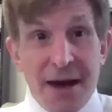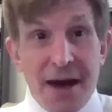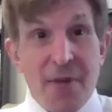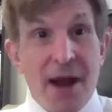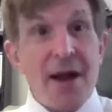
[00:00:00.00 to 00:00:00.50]

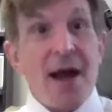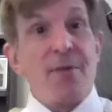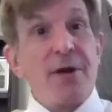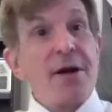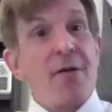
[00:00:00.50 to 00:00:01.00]
And my
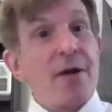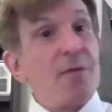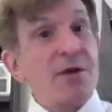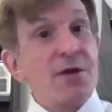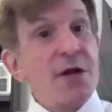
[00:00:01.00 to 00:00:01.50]
commentary
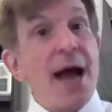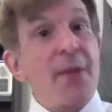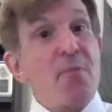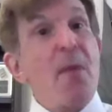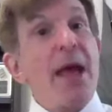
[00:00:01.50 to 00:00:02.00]
was
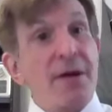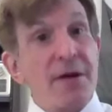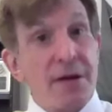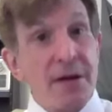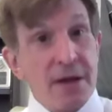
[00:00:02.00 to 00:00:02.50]
not meant